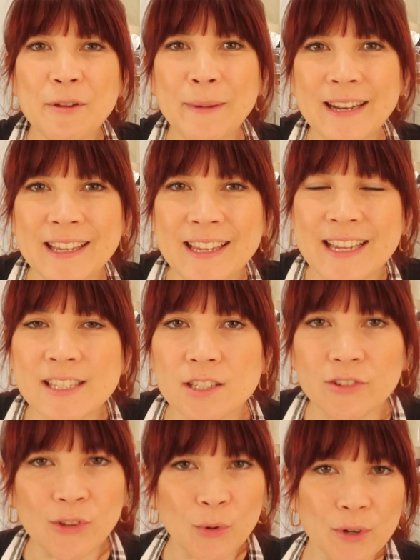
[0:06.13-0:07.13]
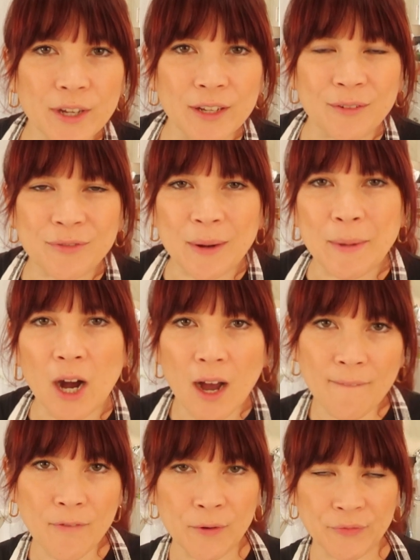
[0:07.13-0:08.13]
everybody, it's Lauren from
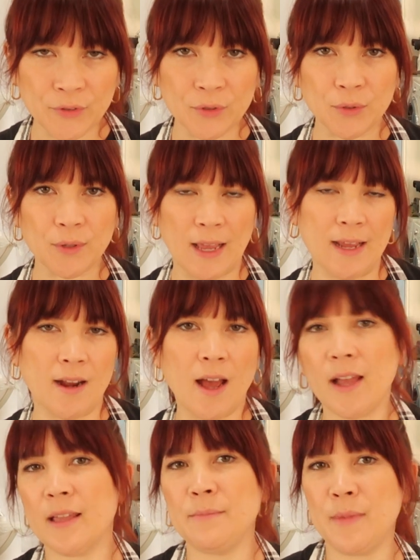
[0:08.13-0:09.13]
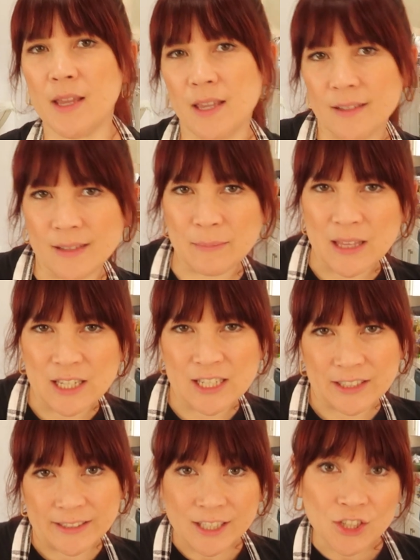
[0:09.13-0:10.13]
Hot for Food, and I am making something
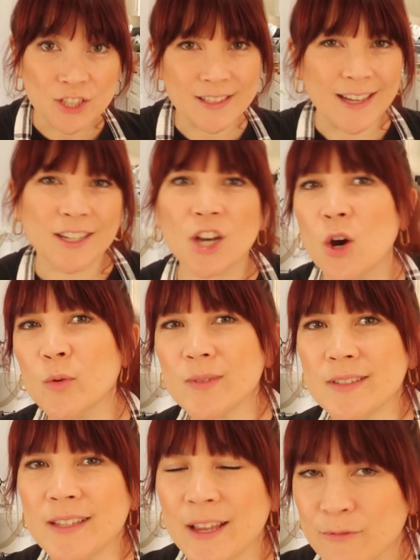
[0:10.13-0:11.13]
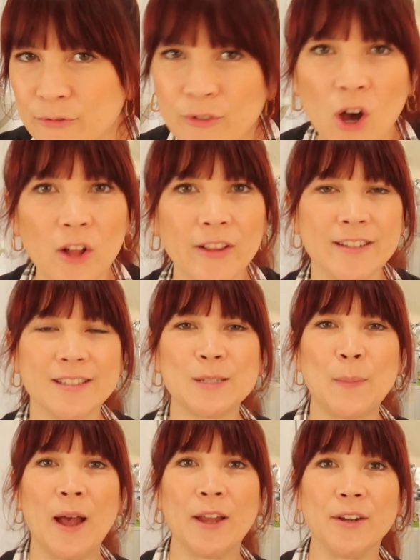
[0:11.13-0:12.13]
delicious and cozy and fall
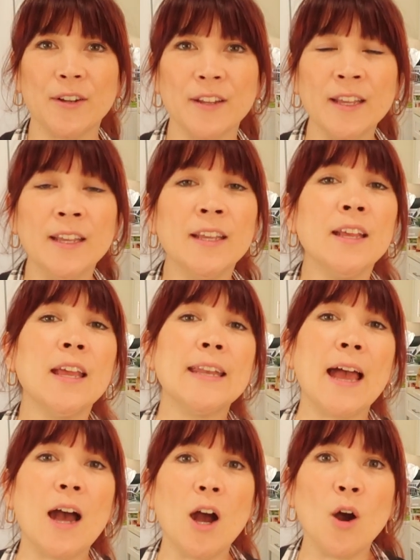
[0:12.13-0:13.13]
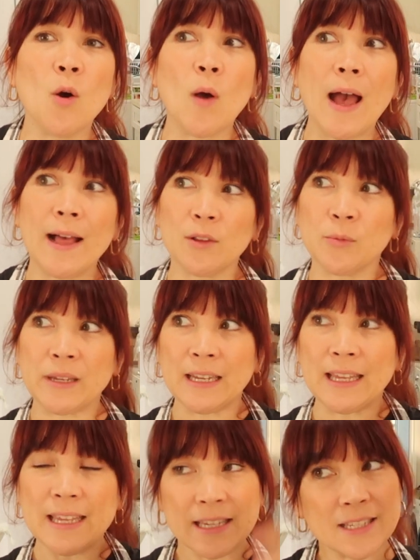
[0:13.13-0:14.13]
inspired. Now,
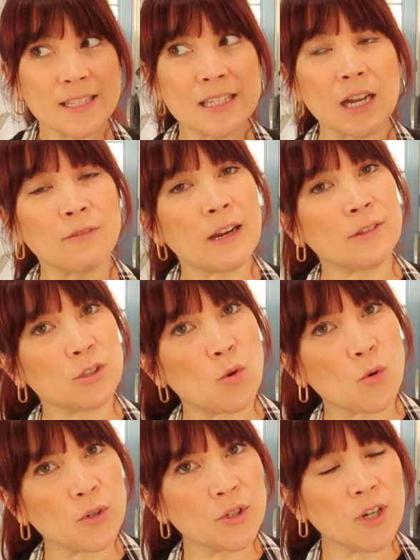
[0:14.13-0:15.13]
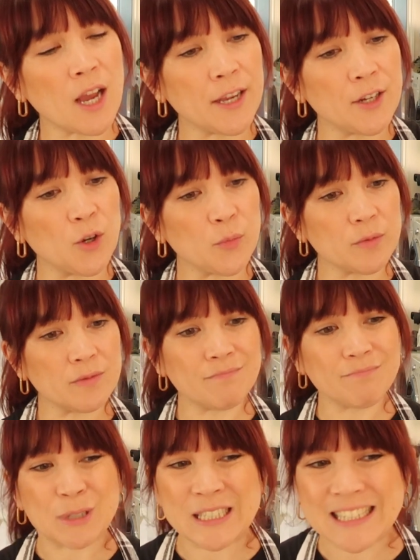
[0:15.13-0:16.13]
Halloween is around the corner. I don't
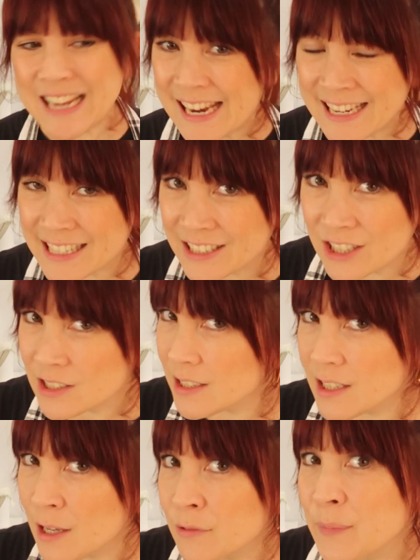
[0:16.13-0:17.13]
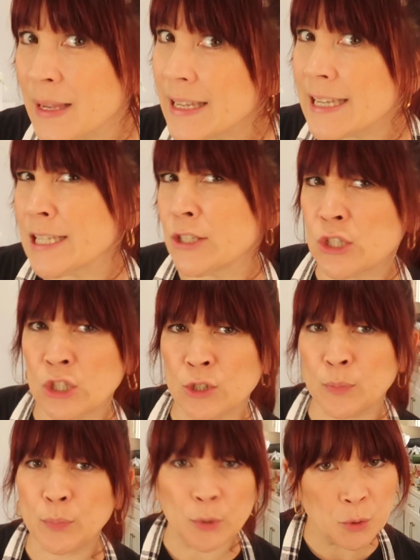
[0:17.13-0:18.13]
particularly love making
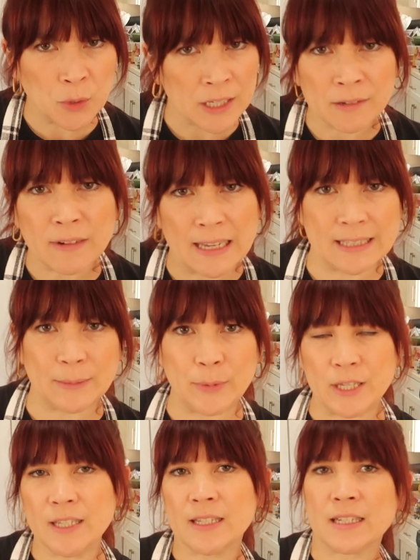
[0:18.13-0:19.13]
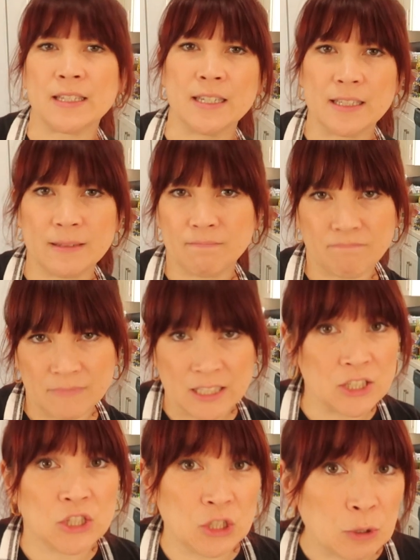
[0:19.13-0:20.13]
spooky recipes. I think
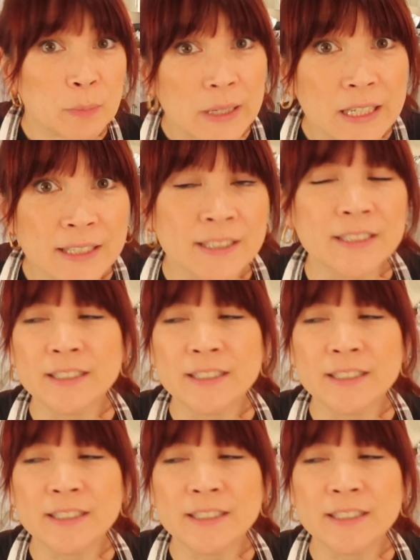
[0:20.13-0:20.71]
it's stupid.